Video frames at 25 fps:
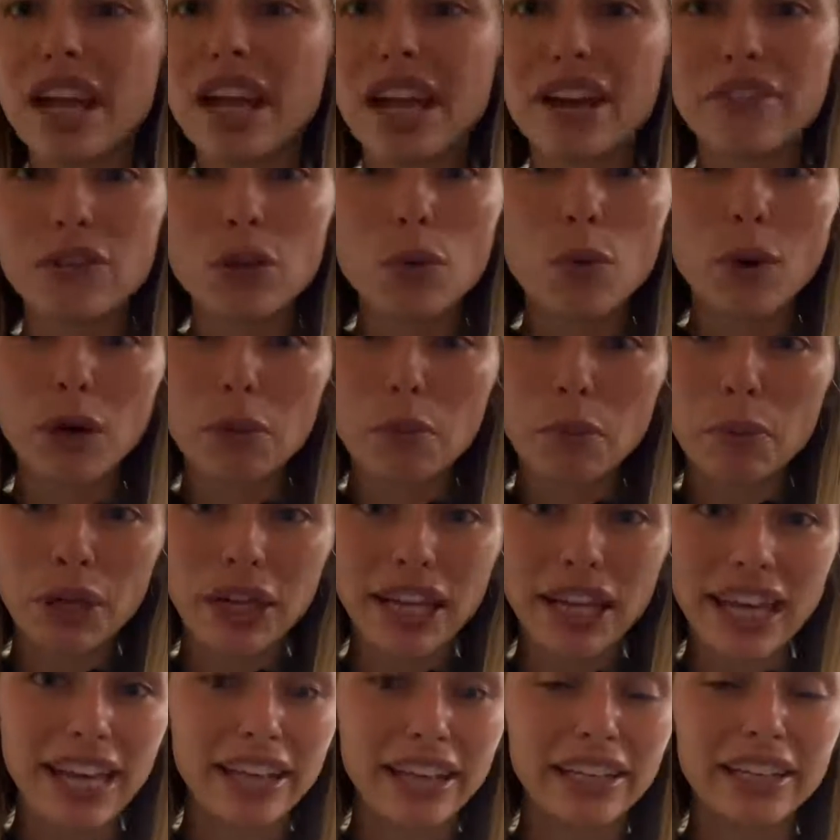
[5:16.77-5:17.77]
If you want to
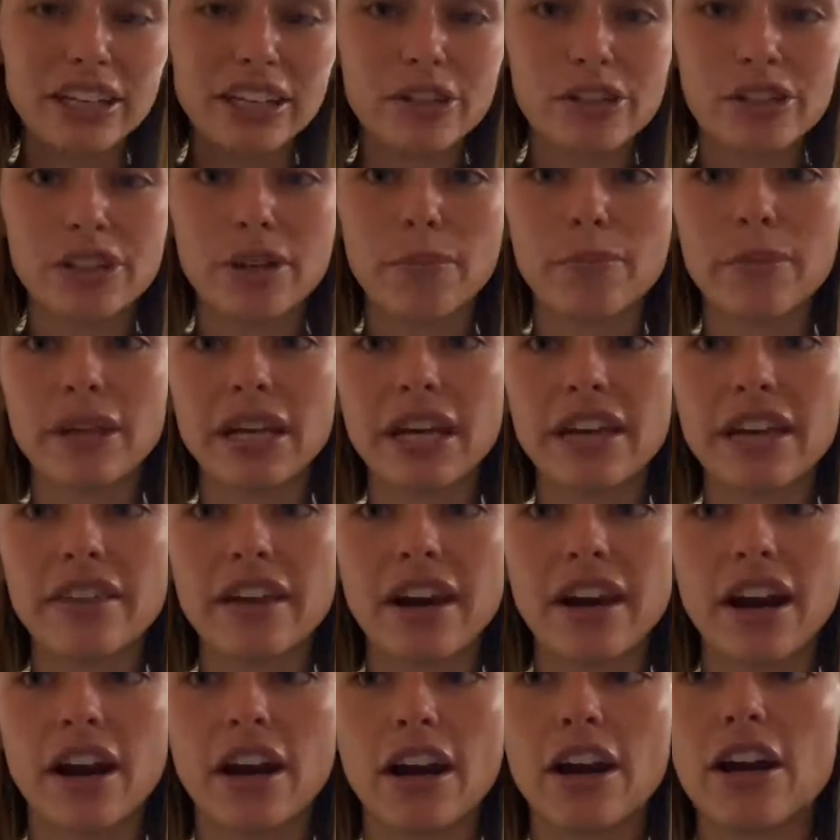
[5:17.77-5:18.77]
put a candy or something in
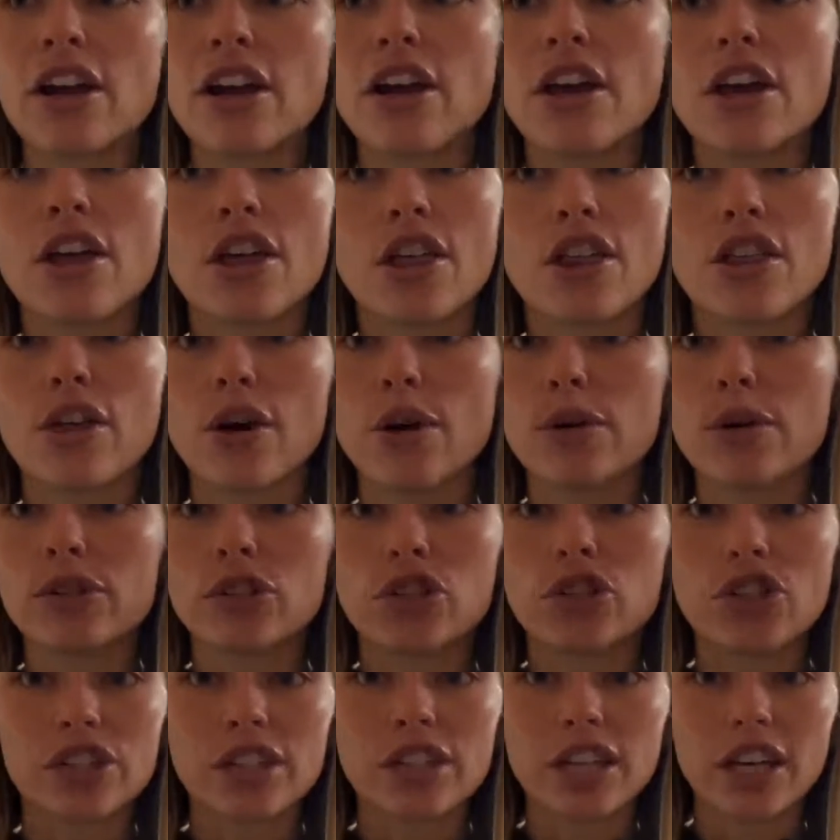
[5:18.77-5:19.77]
there,
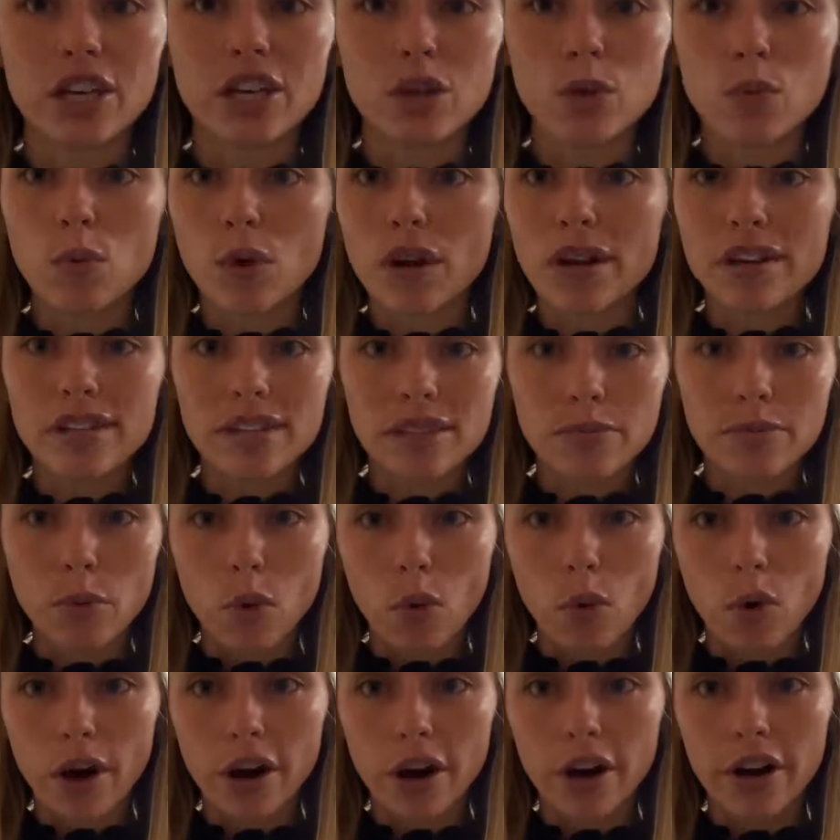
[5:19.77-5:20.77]
those, just like you would a
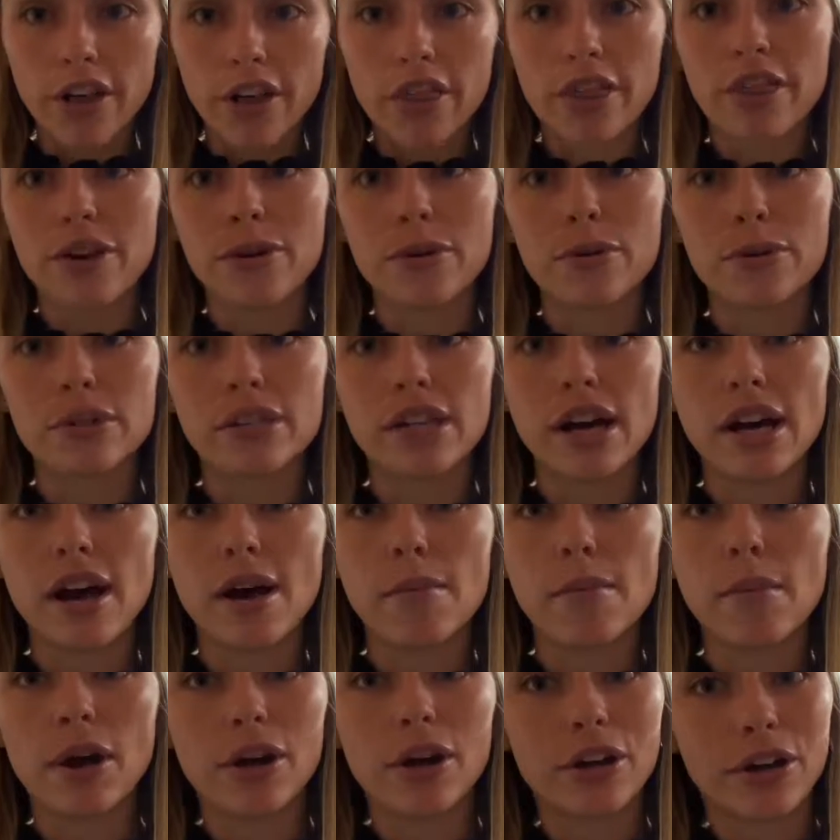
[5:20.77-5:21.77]
s'more, those
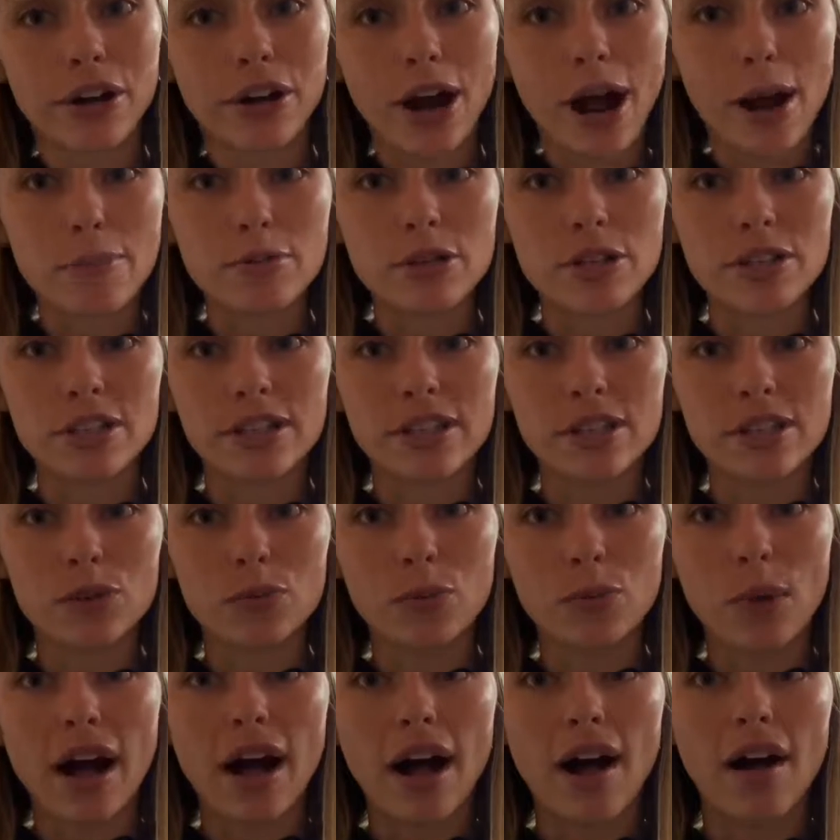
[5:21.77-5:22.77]
are good options
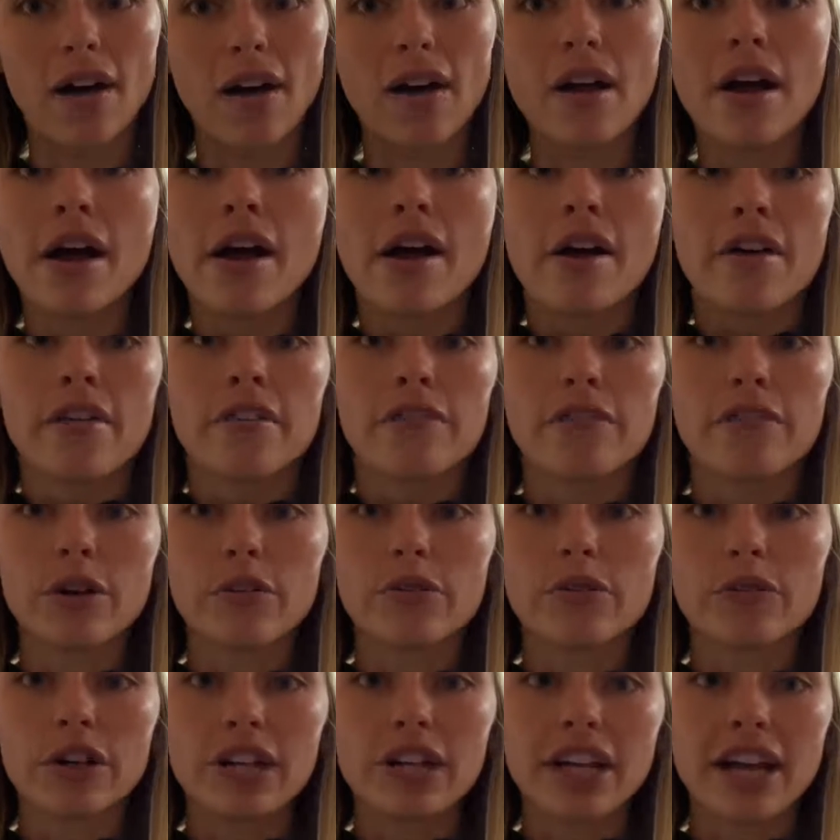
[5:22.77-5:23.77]
as well.
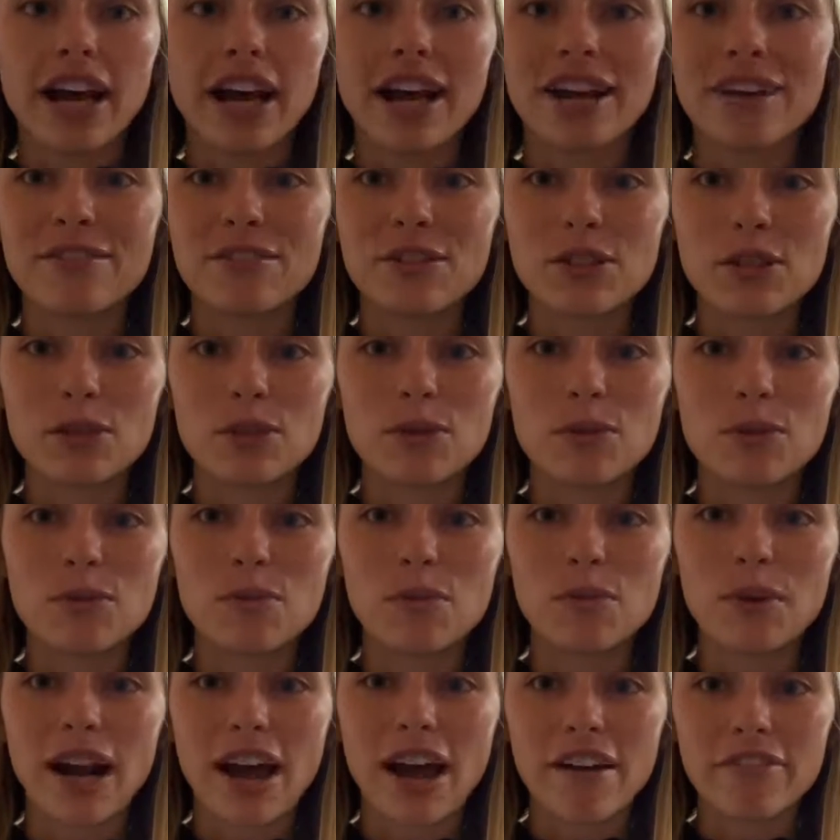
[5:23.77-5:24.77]
Feel free to kind of do
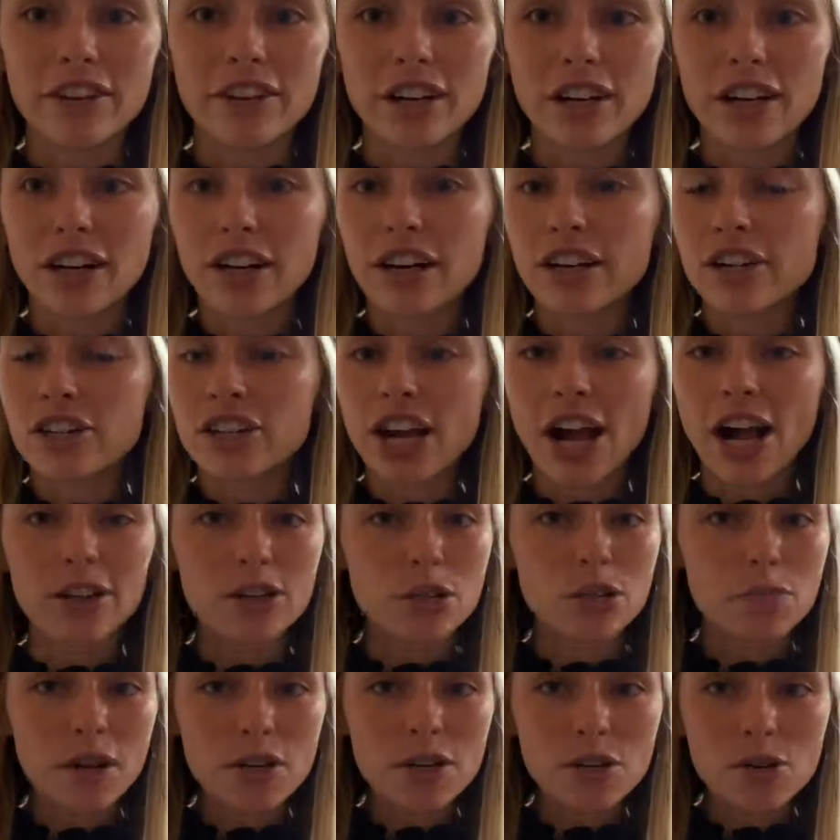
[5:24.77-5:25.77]
whatever,
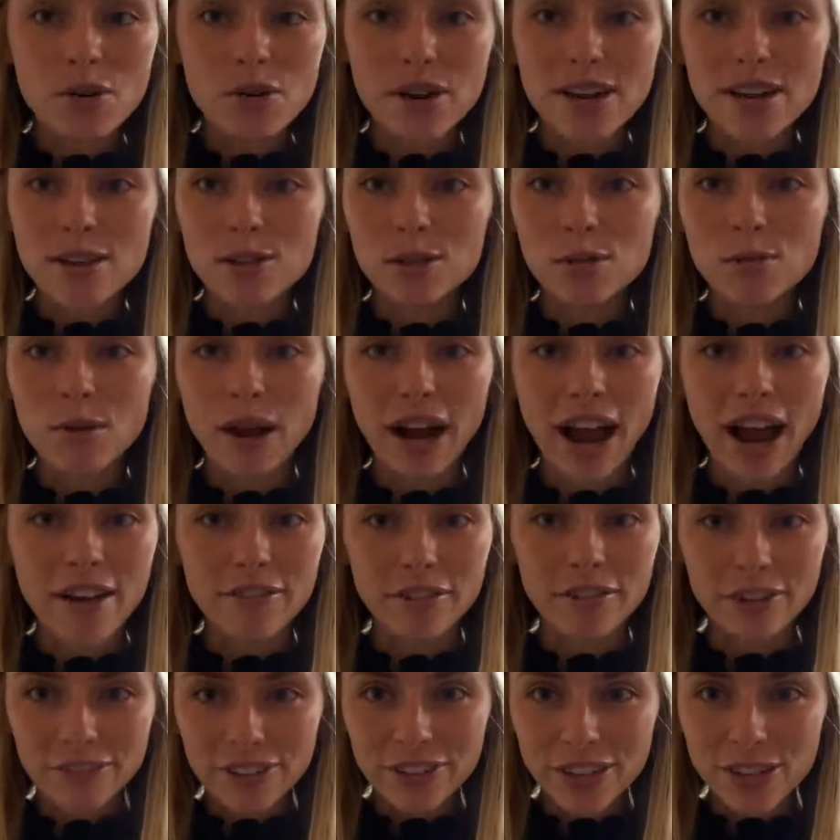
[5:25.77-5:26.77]
challenge by choice,
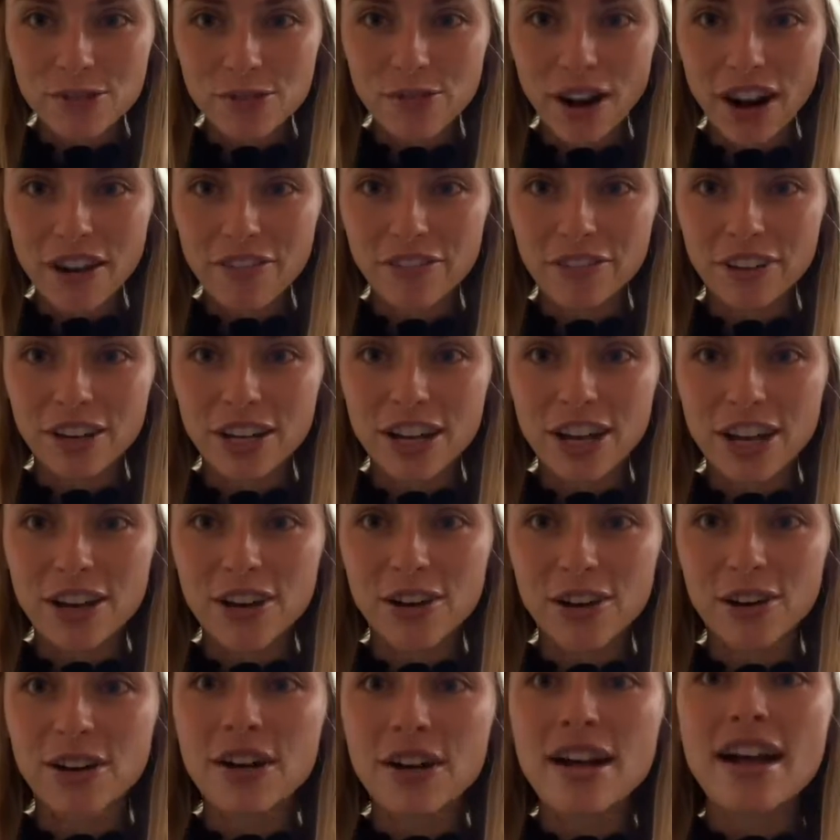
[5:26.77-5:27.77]
whatever feels right for
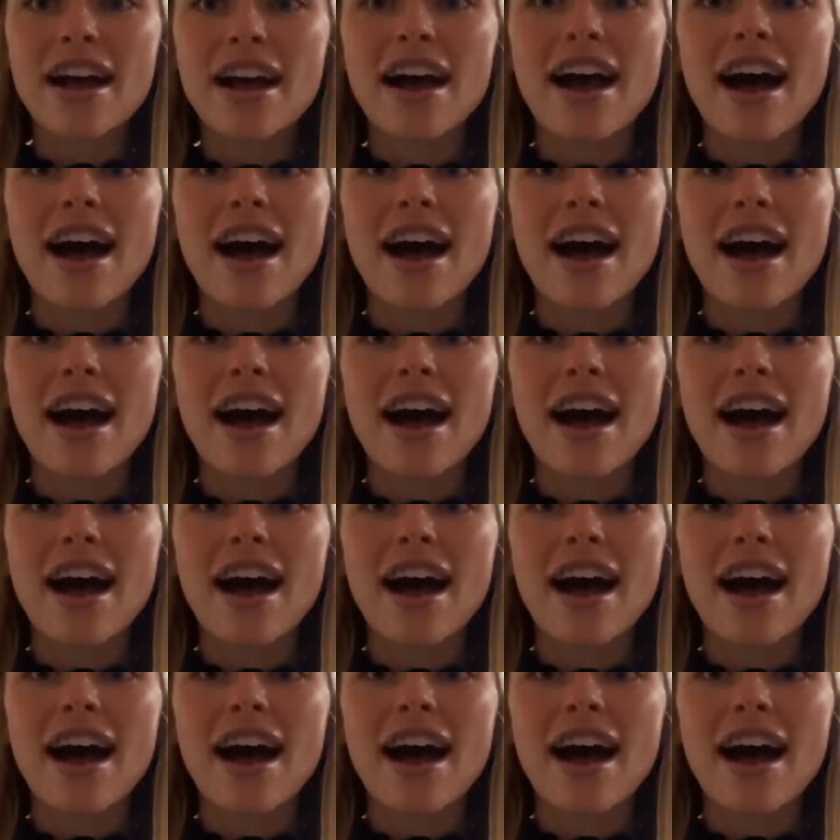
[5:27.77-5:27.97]
you.